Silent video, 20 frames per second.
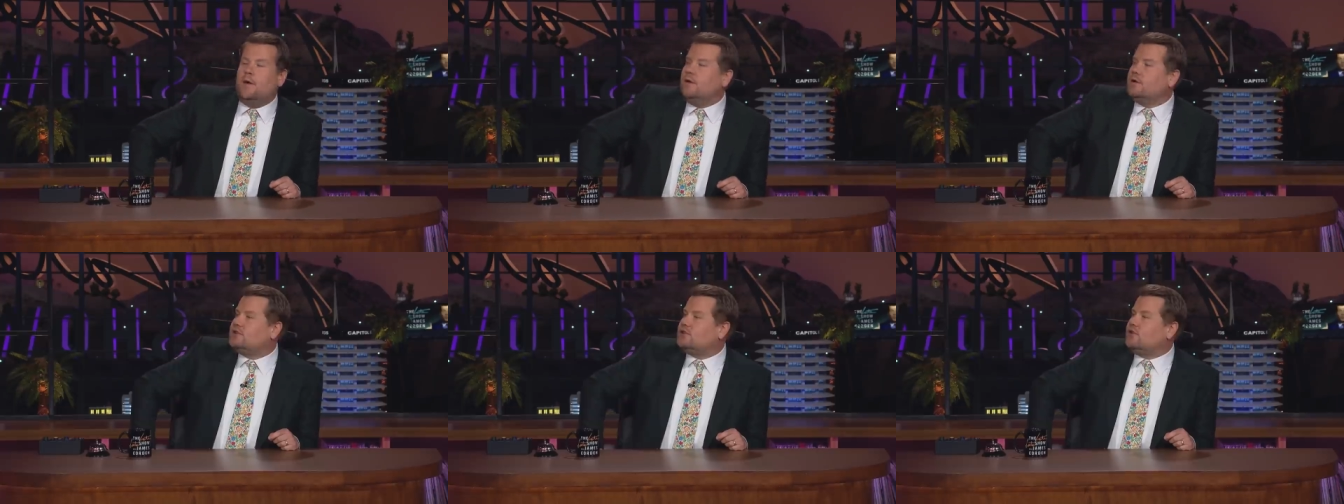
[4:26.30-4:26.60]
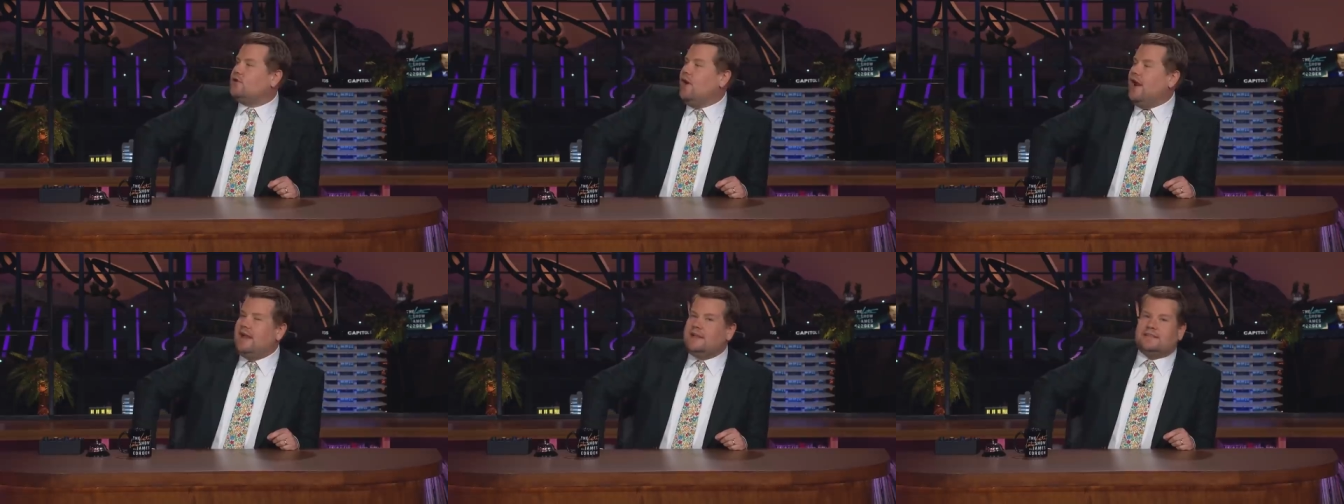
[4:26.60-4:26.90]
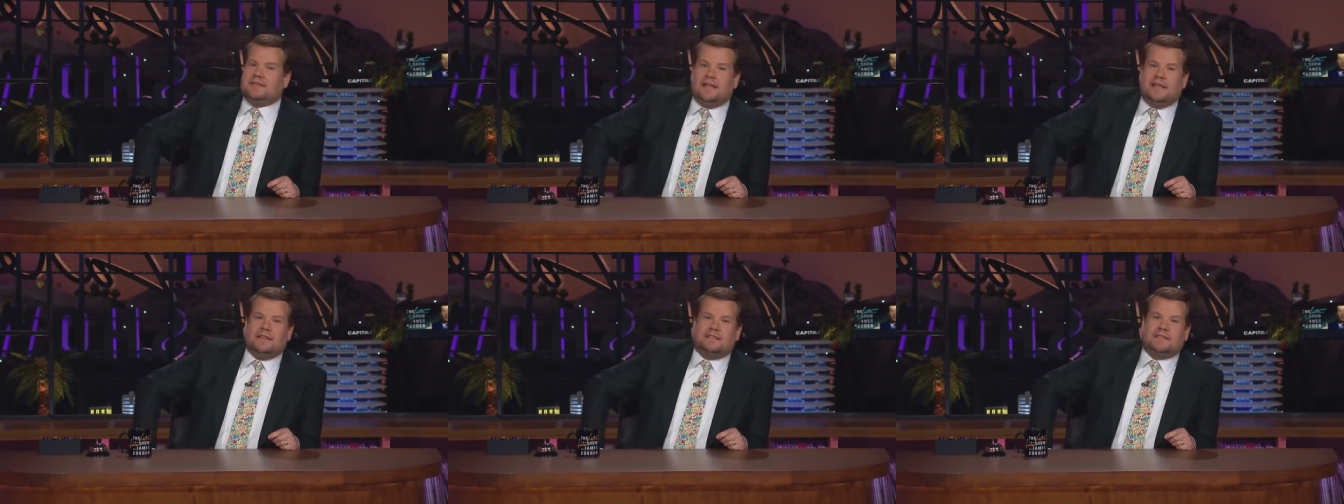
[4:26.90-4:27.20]
you know what's
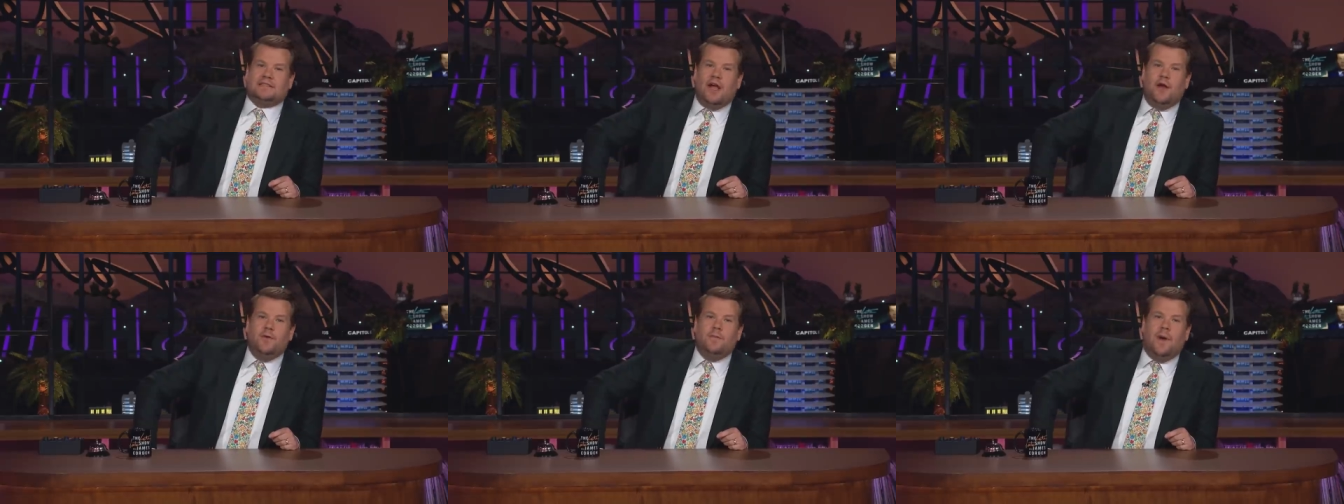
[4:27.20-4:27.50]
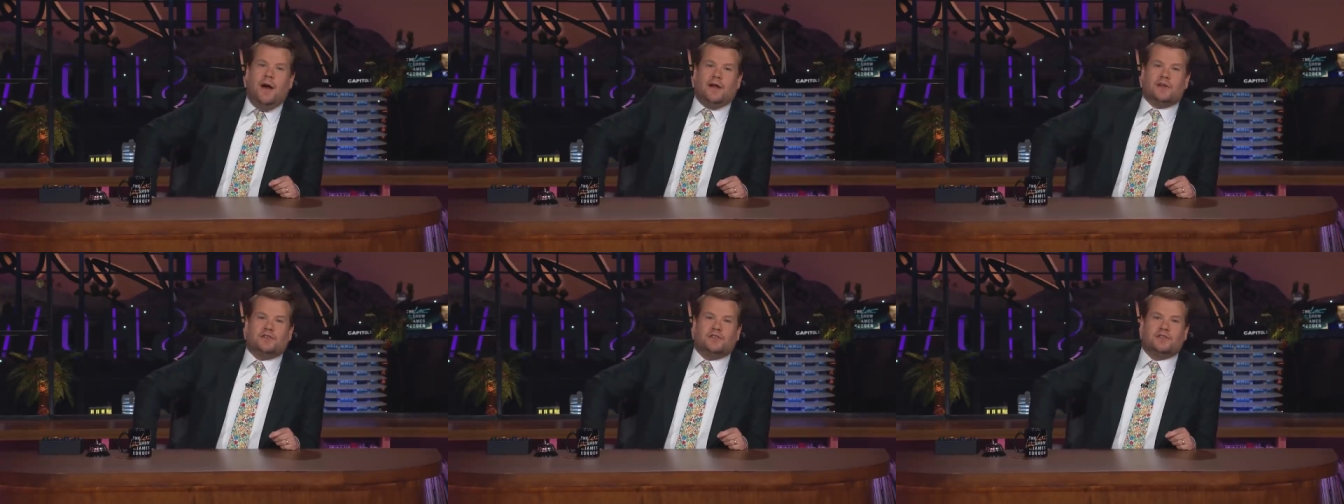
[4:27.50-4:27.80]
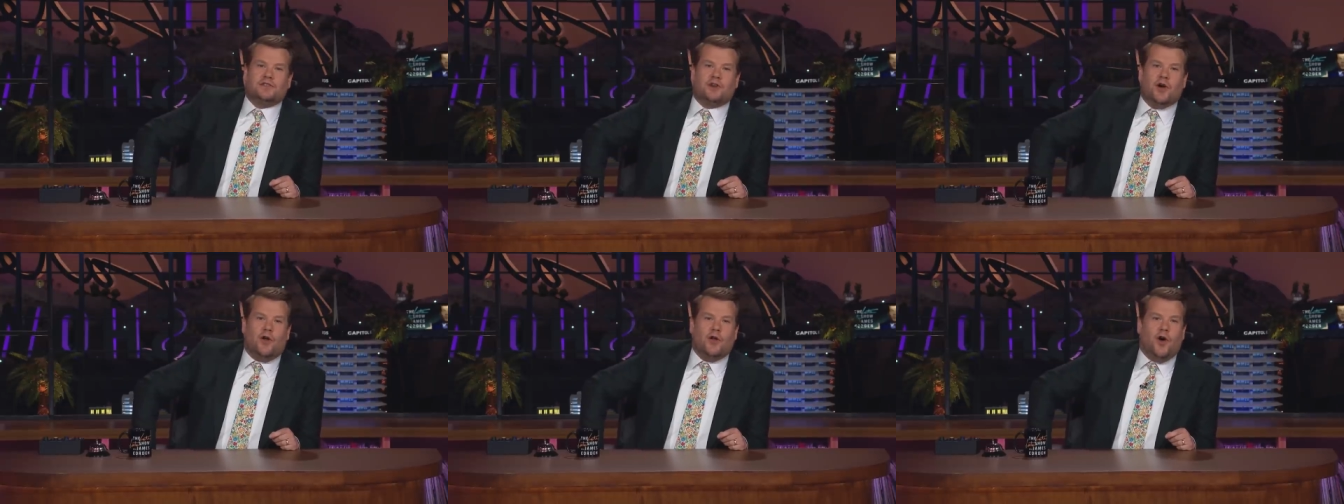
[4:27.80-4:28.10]
crazy? So much
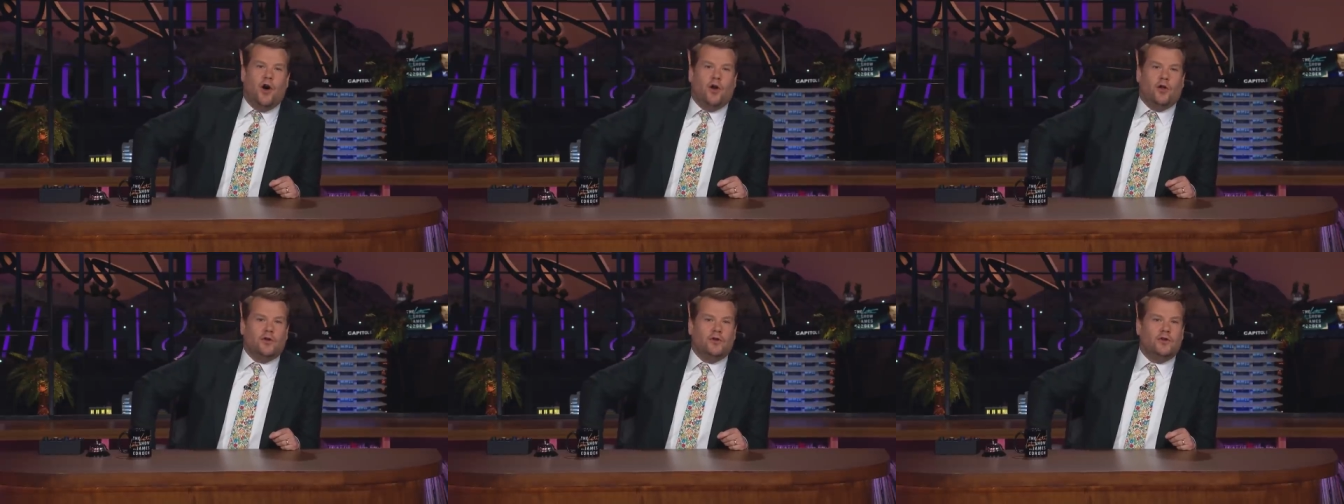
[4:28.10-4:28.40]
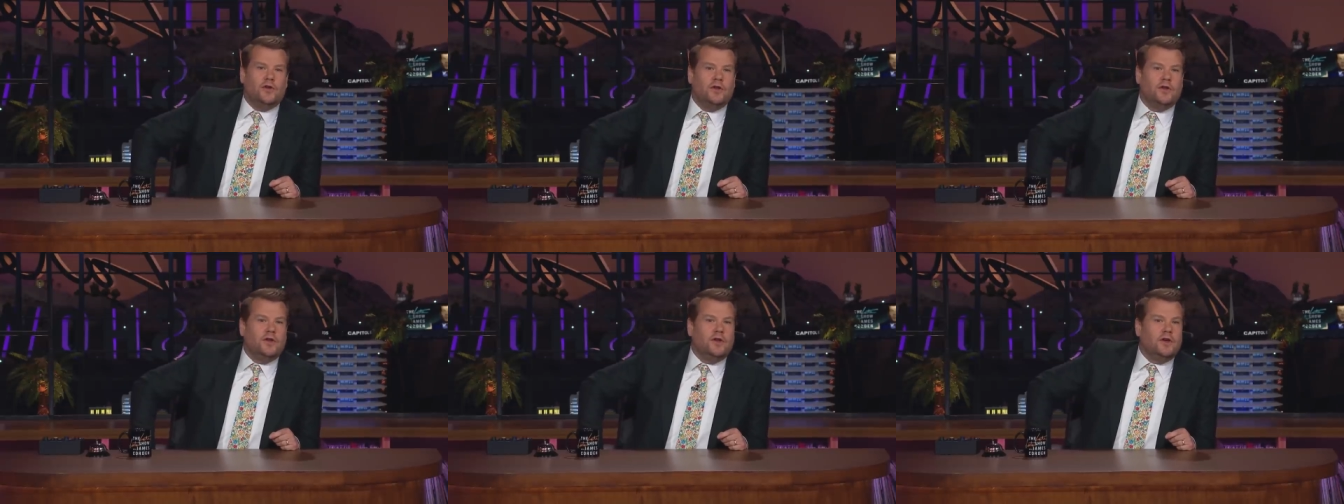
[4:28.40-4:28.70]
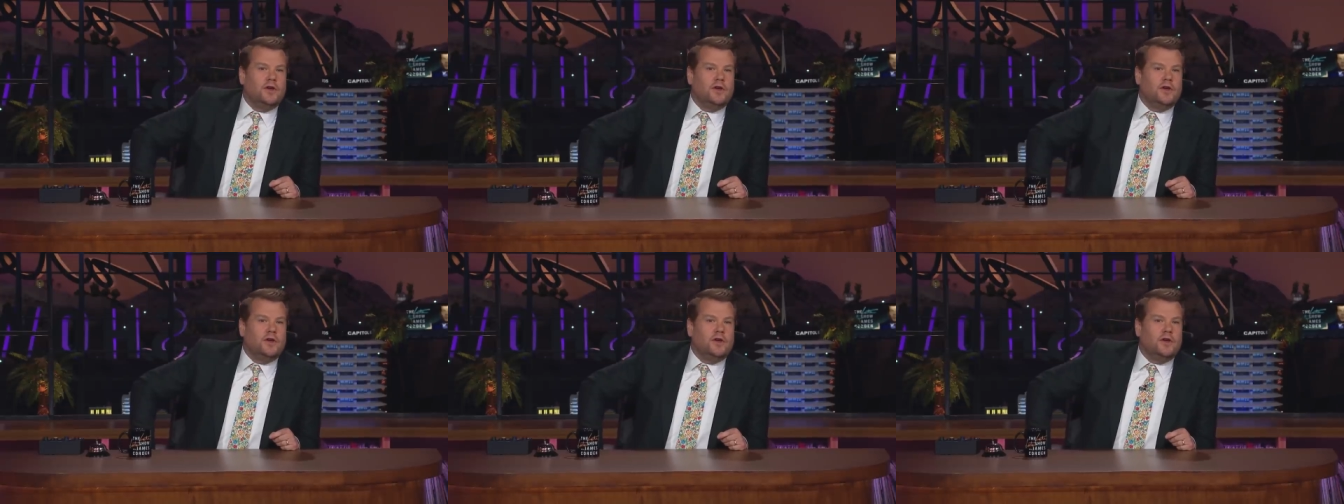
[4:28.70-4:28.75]
has gone on